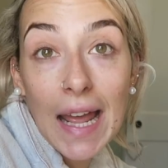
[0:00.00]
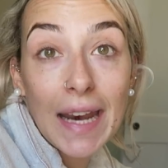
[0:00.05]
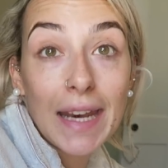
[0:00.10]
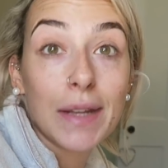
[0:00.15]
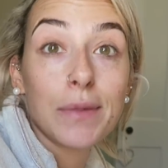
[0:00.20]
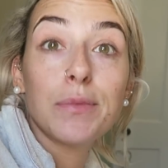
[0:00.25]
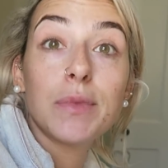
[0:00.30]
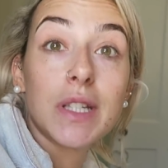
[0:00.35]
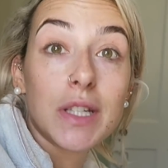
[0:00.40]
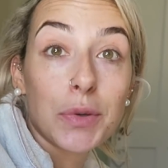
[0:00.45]
let
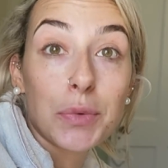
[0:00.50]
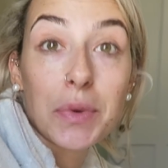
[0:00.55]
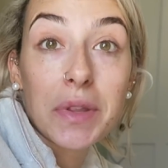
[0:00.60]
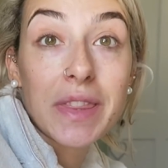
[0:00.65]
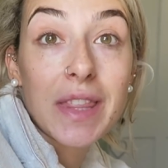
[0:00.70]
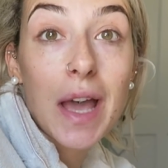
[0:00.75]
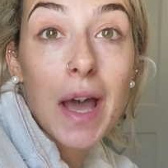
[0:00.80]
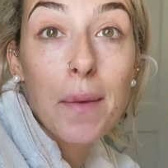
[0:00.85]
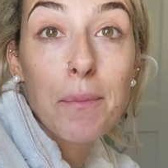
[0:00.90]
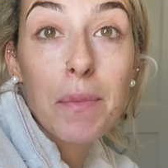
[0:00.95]
him deal
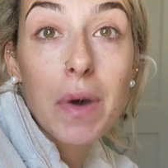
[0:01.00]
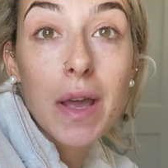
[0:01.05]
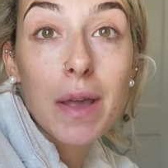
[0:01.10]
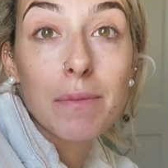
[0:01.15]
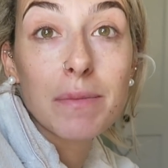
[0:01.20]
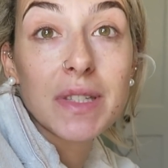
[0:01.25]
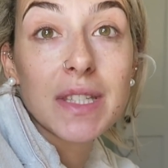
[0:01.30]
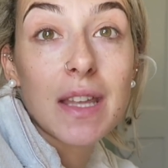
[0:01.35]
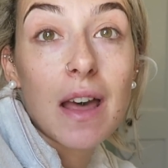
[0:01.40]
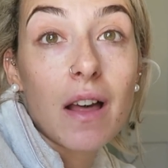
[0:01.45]
with that by
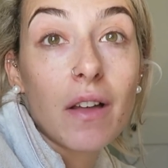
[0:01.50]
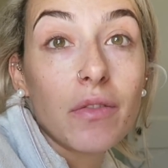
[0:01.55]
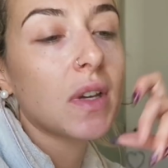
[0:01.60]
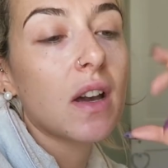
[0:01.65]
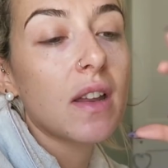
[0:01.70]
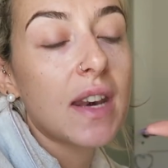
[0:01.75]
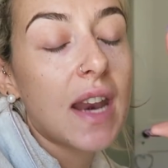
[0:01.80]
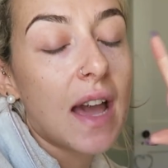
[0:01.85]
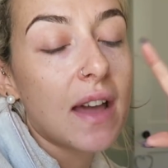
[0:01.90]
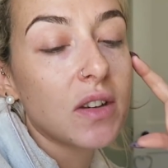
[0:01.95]
himself. We
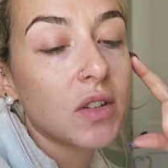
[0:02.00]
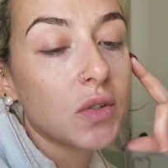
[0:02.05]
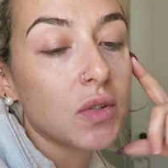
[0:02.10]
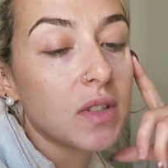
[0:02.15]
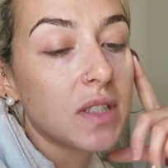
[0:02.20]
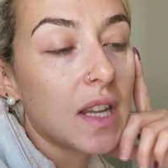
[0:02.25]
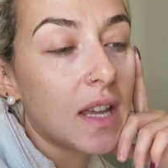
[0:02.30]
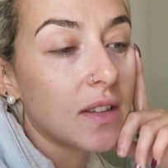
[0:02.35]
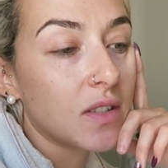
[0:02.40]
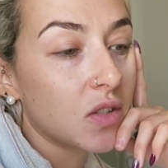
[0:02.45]
got
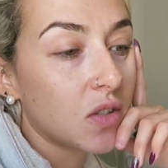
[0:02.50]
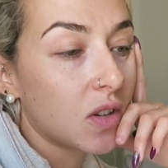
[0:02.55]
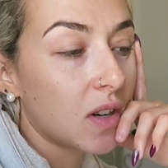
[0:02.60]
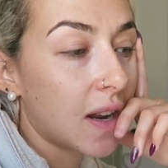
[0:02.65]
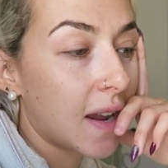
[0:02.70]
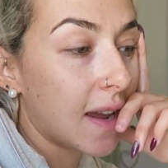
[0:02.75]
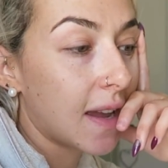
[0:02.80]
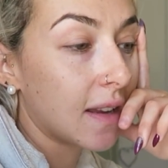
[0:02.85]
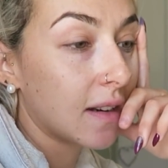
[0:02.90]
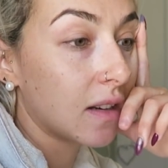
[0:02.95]
Nando's
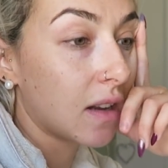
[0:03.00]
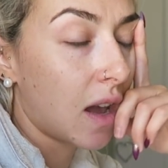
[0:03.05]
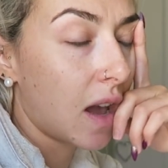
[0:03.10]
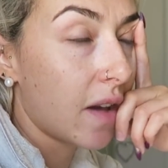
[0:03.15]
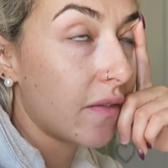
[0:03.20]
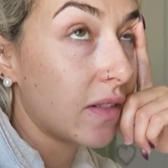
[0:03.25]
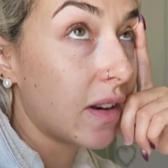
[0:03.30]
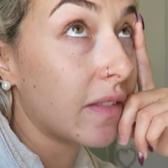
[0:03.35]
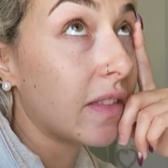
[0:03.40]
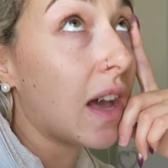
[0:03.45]
yesterday and I
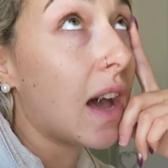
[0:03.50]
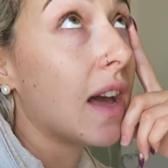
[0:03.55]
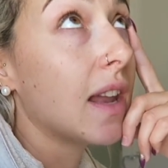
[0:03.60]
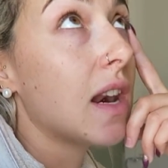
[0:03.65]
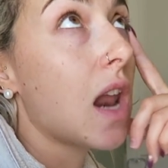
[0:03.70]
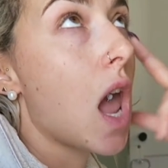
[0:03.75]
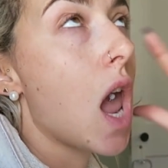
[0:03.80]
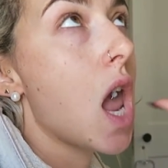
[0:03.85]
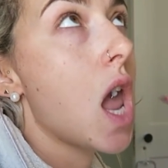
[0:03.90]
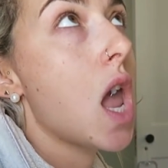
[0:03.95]
haven't had that
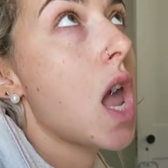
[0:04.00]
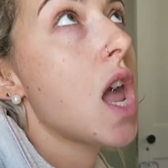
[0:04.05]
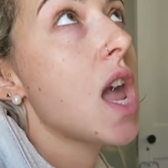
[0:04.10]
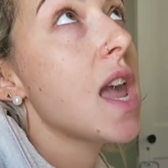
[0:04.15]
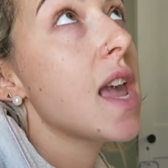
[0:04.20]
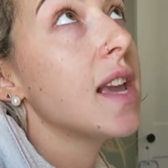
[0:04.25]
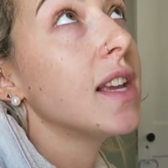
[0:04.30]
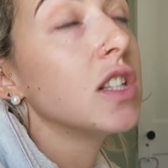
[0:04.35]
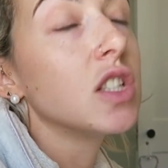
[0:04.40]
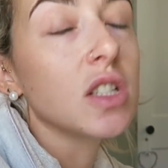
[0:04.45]
in
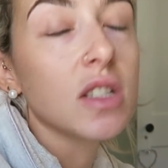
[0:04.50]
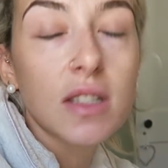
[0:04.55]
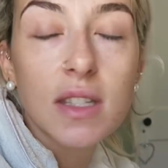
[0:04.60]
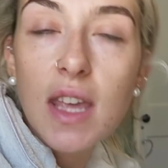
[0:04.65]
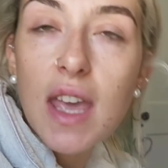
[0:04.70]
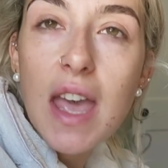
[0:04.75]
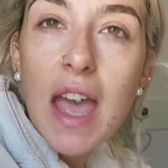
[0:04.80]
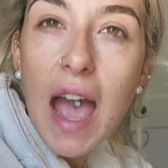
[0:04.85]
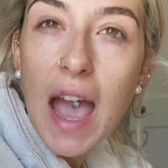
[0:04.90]
ages.